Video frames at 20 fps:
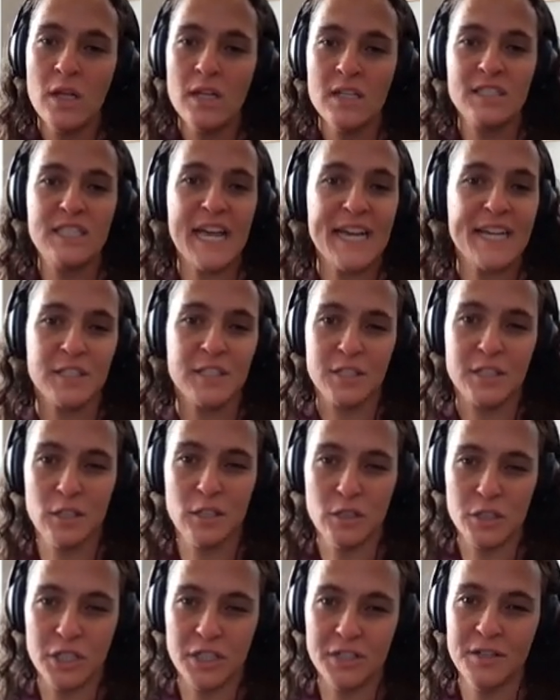Second
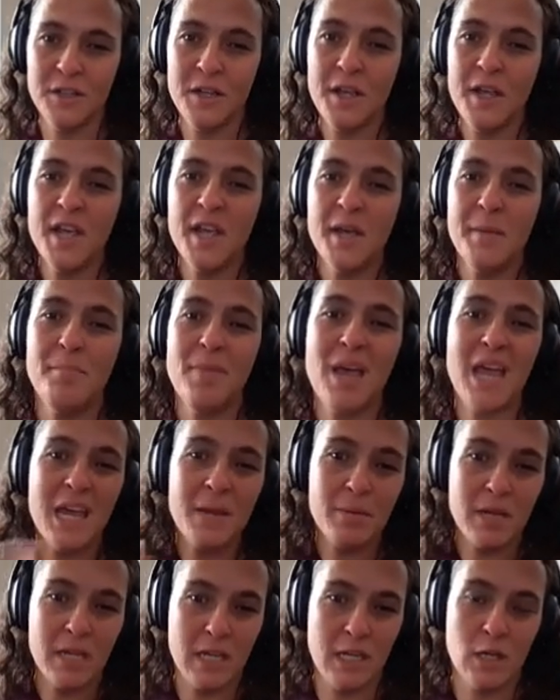solution,
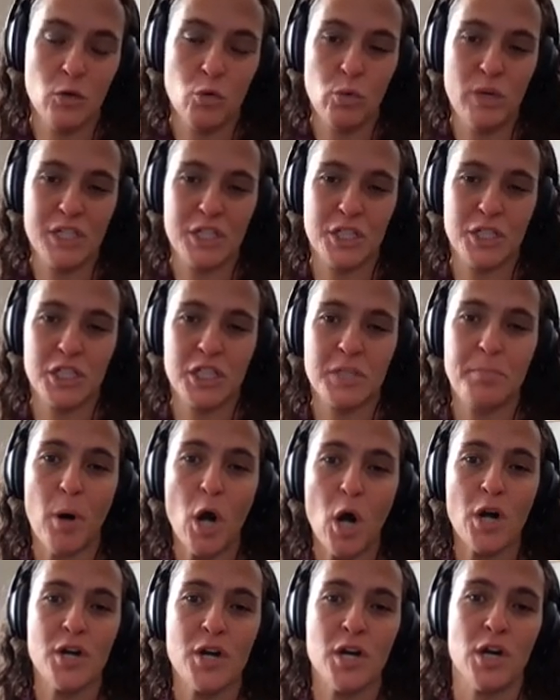maybe we should just
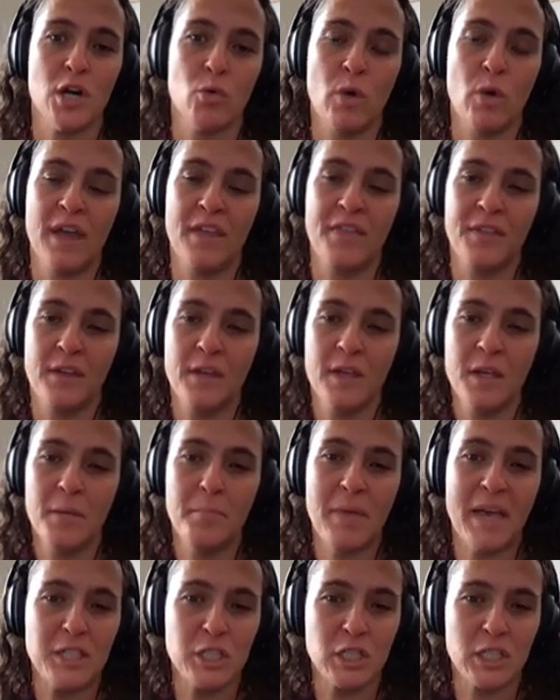partner with
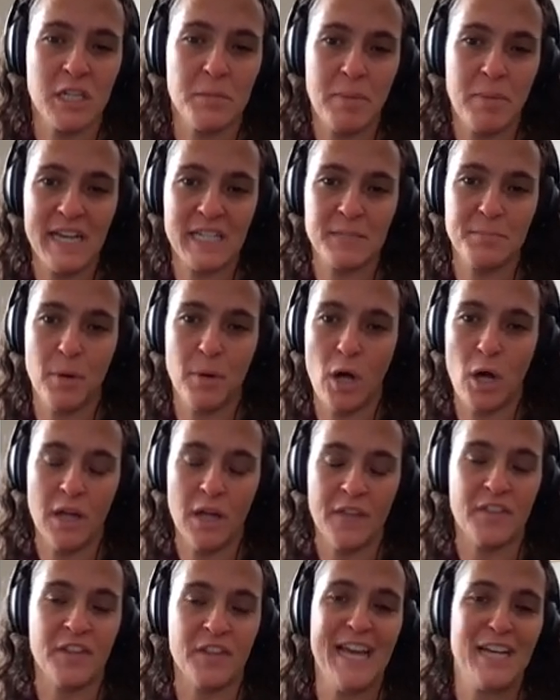Major League Baseball
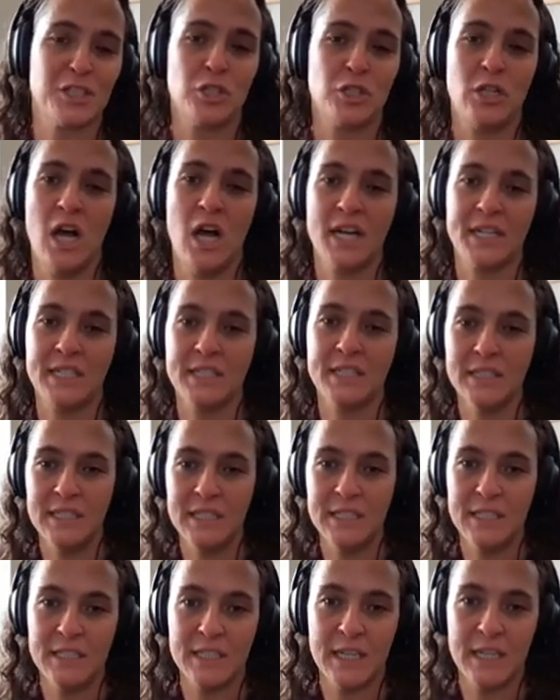and the National Hockey
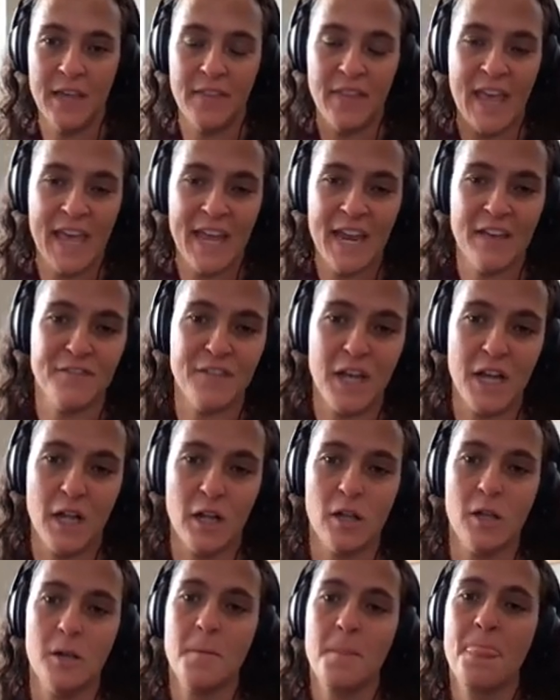League and the N F
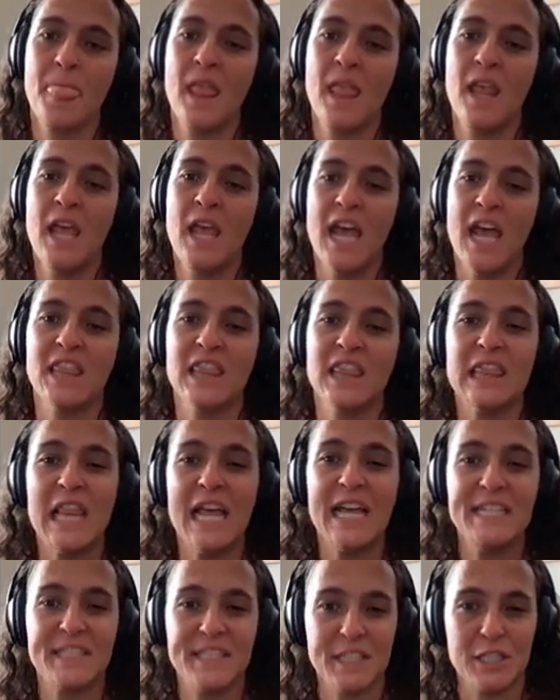L and
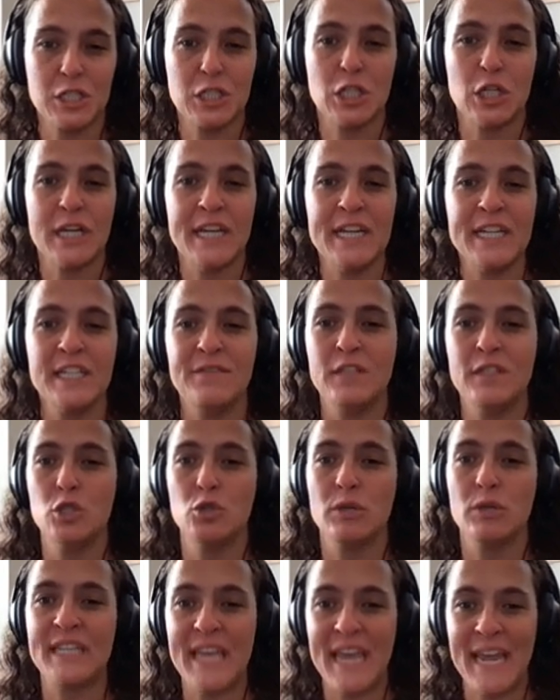license their
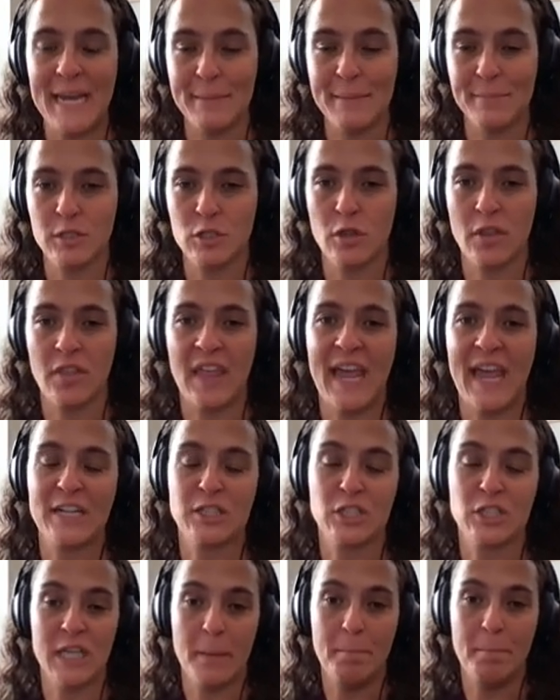individual games so they
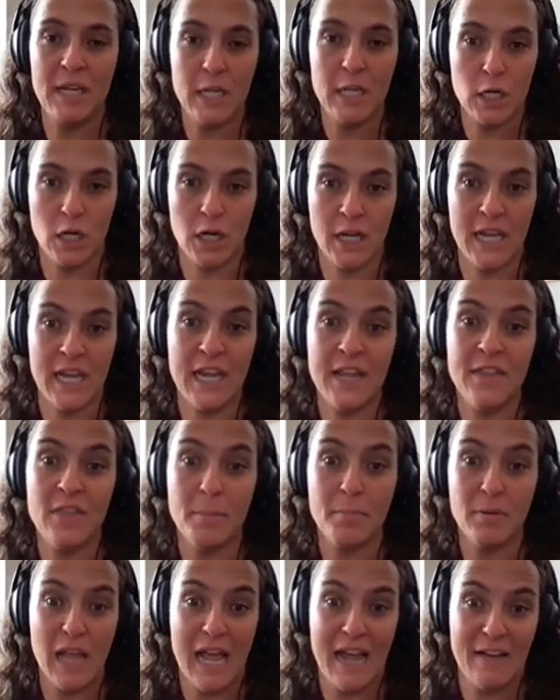actually appear in
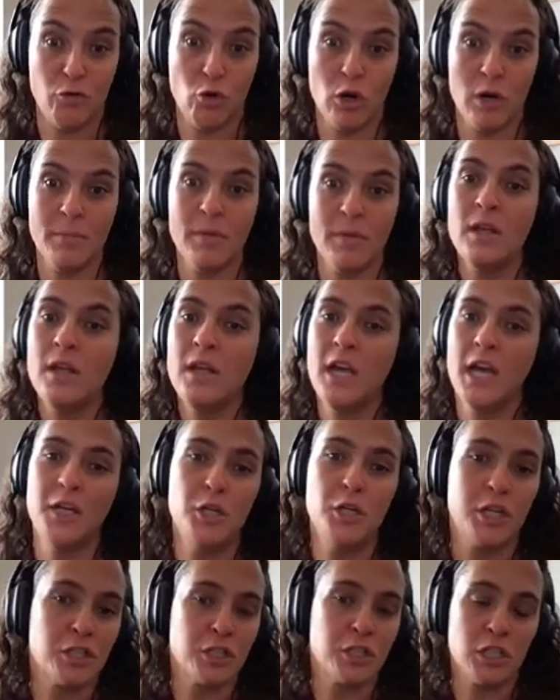the platform. And
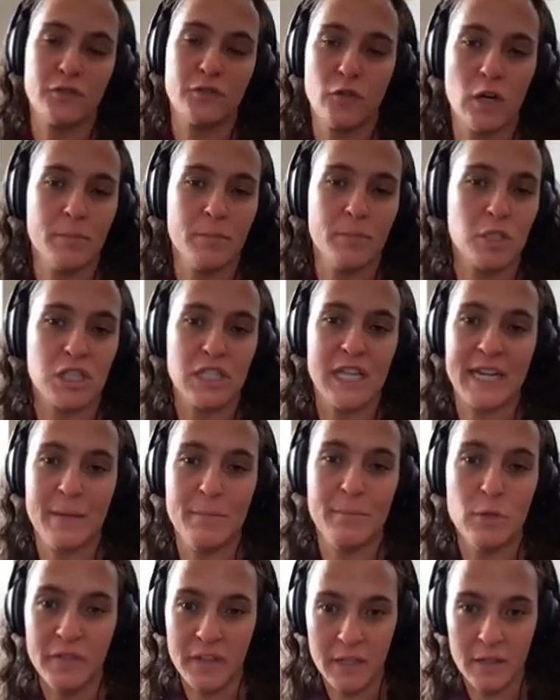you could search for them just like a
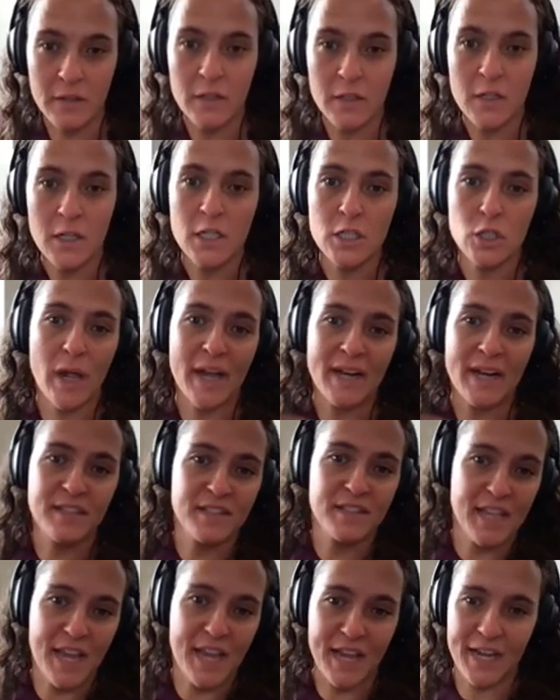movie. So I could
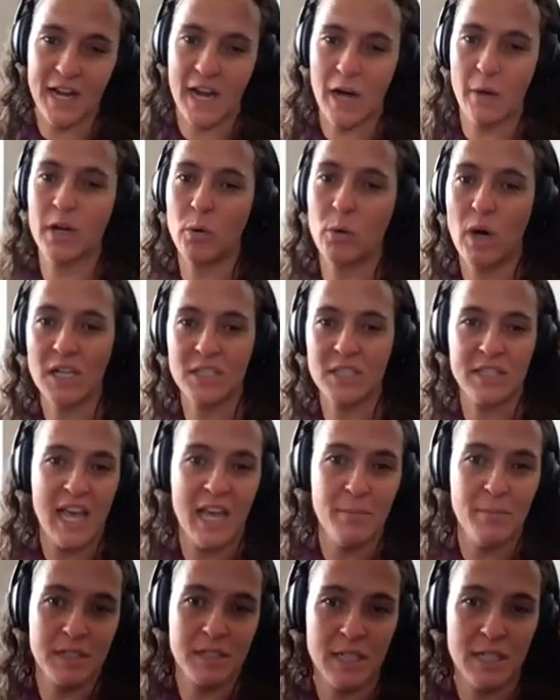say, I want to watch the
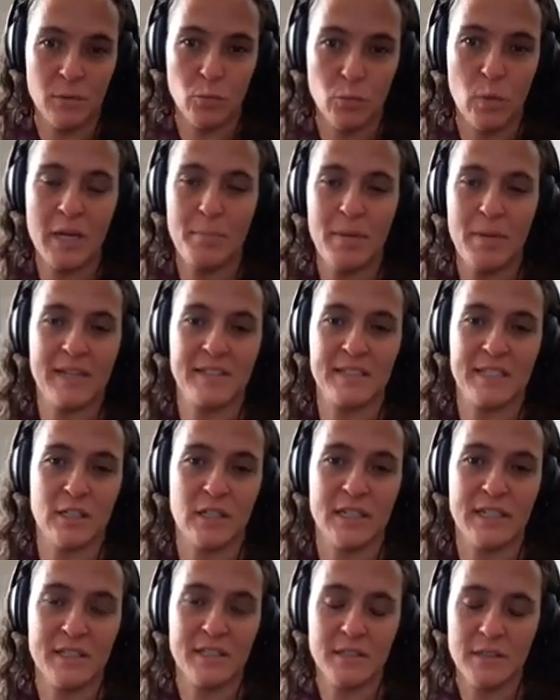Edmonton Winnipeg
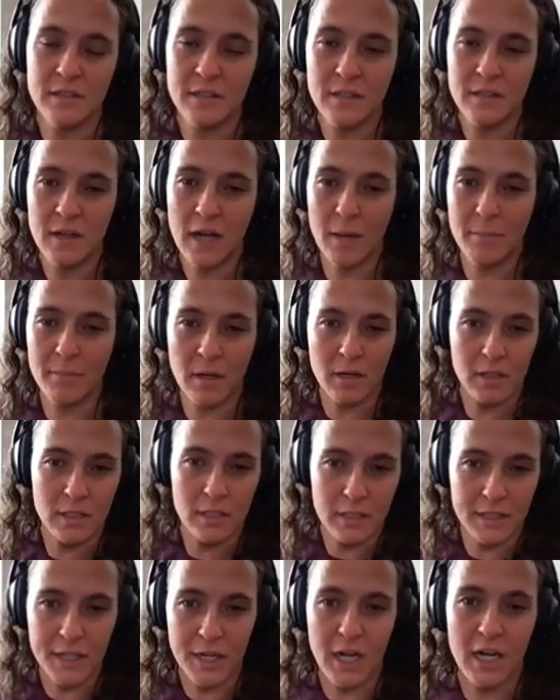series. I'm
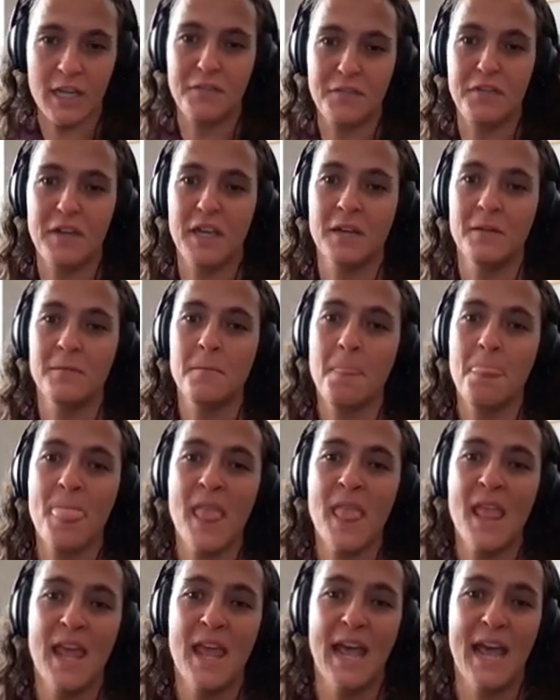clearly a hockey fan.
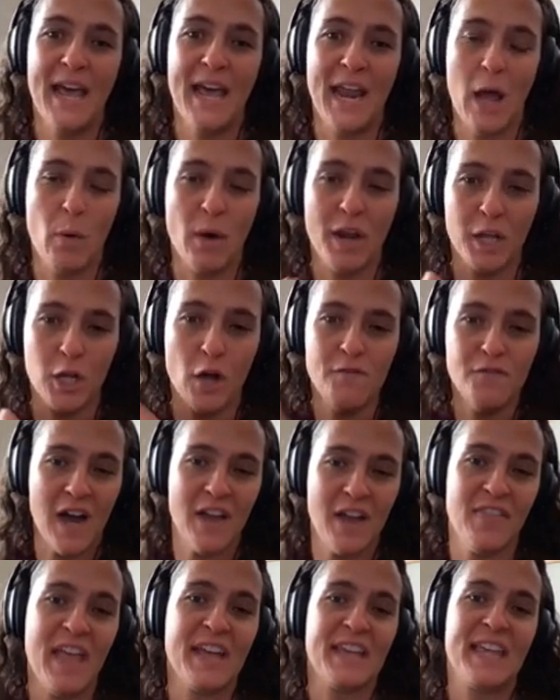And I want to go
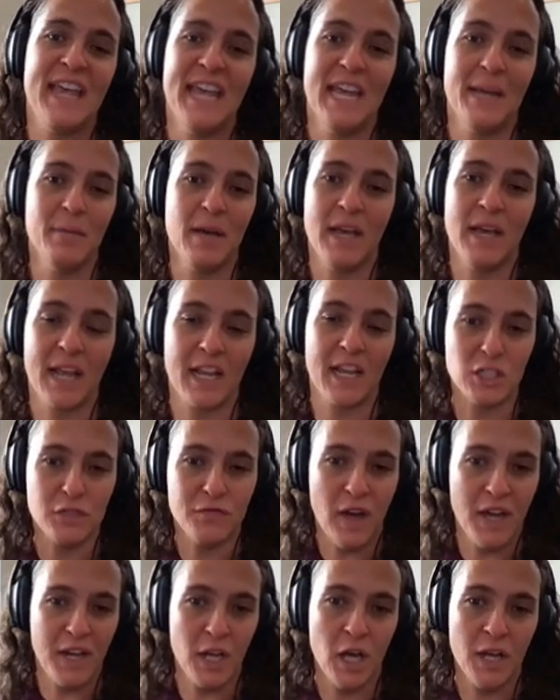find that game. And I can just
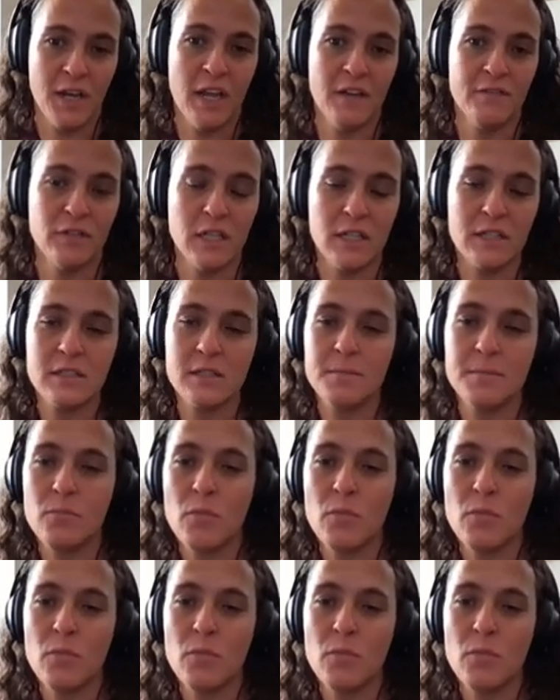find it on Netflix.